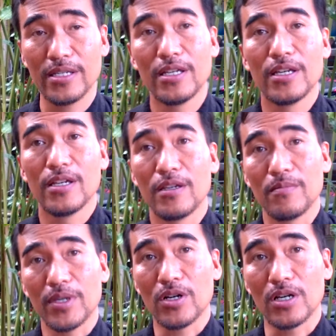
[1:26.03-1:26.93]
Mm.
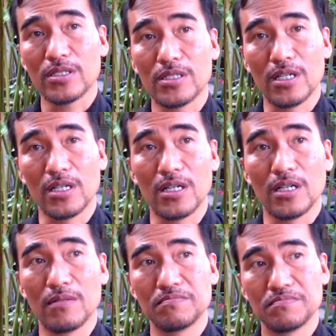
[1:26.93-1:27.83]
Because
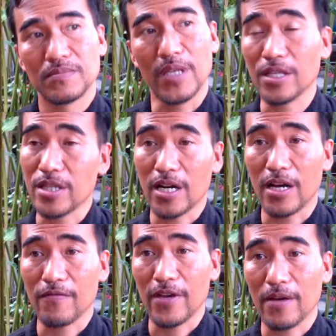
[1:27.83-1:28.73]
the, in Chiang
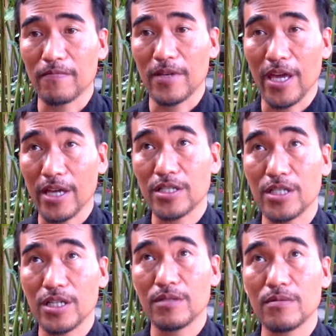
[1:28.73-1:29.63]
Rai we have
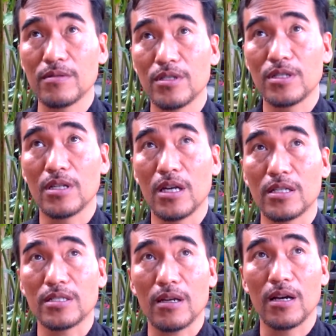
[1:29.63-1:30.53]
eighteen
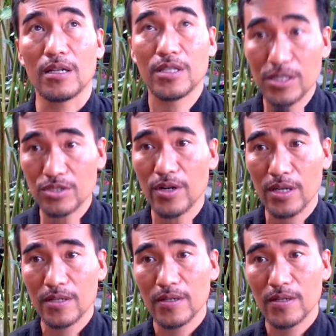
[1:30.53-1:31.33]
Uh, district.